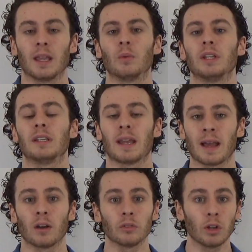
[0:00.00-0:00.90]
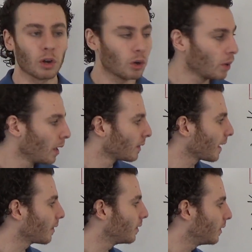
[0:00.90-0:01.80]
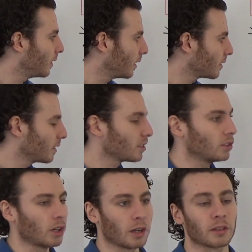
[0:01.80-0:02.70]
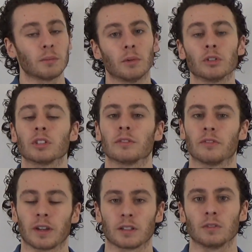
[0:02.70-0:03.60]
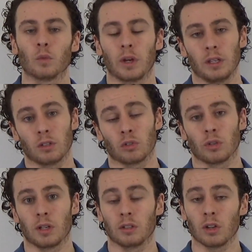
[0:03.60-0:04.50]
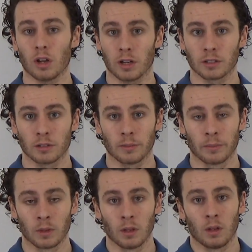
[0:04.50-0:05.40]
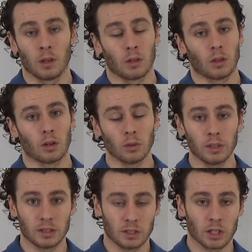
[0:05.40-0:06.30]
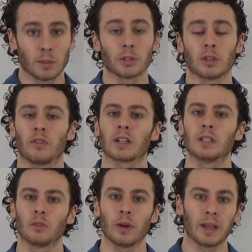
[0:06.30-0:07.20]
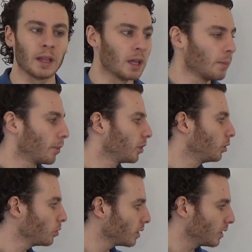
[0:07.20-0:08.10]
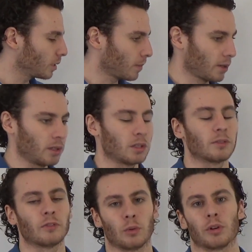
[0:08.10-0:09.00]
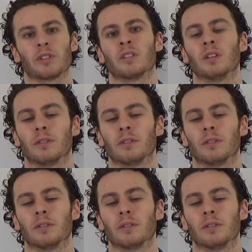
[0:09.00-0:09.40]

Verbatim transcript: and we now know that this is not the most effective way to train dogs. Not only is it not the most effective way, but using these methods of force,